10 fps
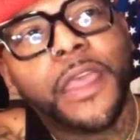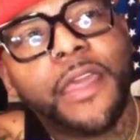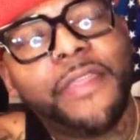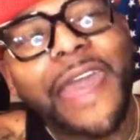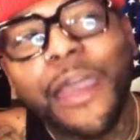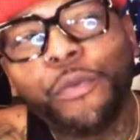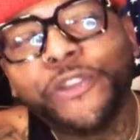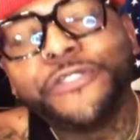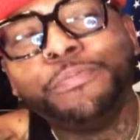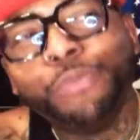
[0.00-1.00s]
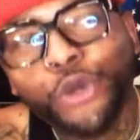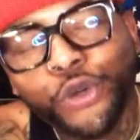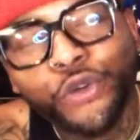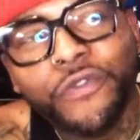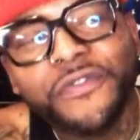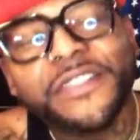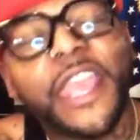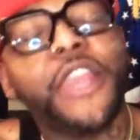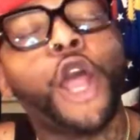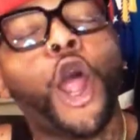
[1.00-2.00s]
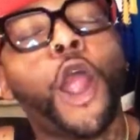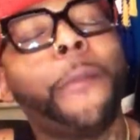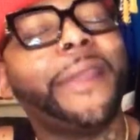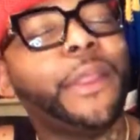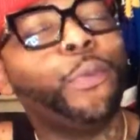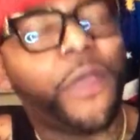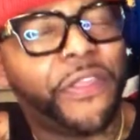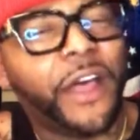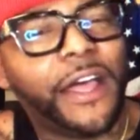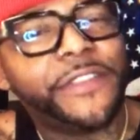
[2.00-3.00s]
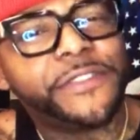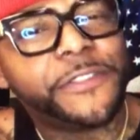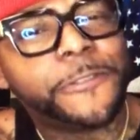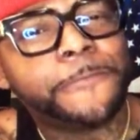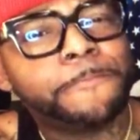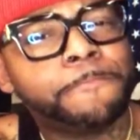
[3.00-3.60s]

that which moves in harmony with us.